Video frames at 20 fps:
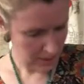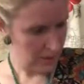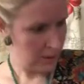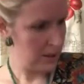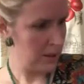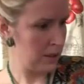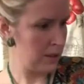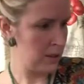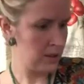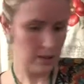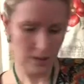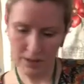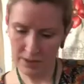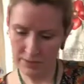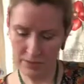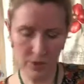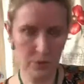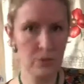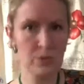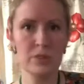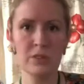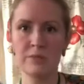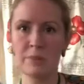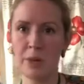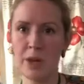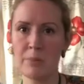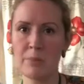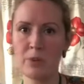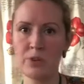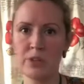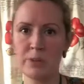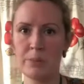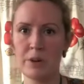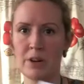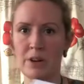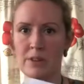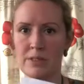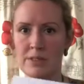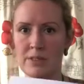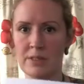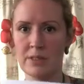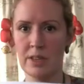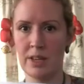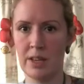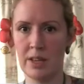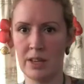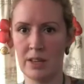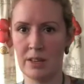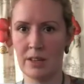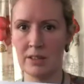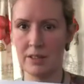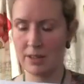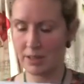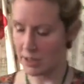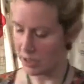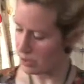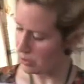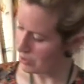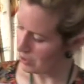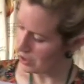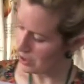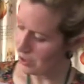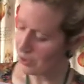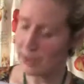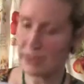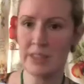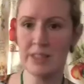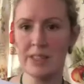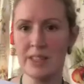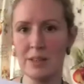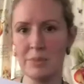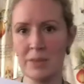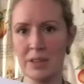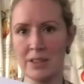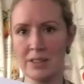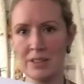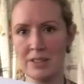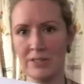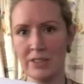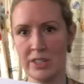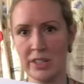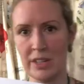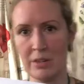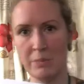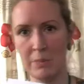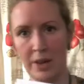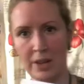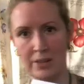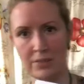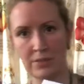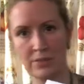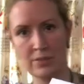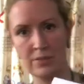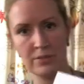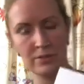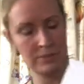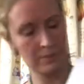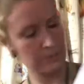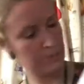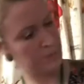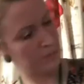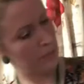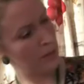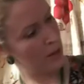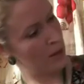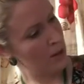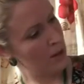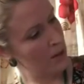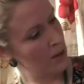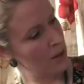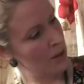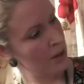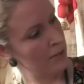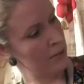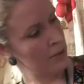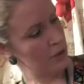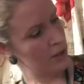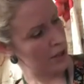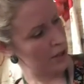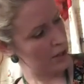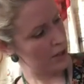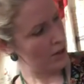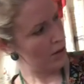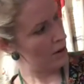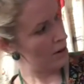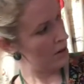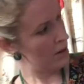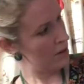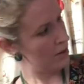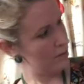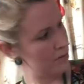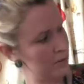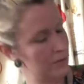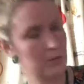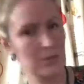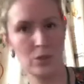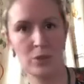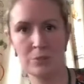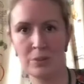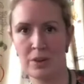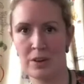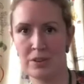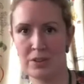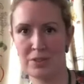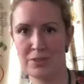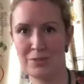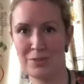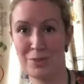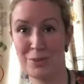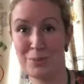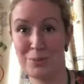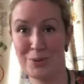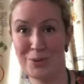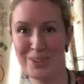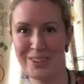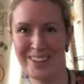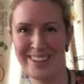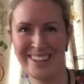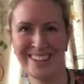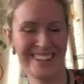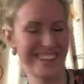think I've got all of my body parts here. I don't know whether you can see because I've done it in pencil. I've got a guitar, not part of the body.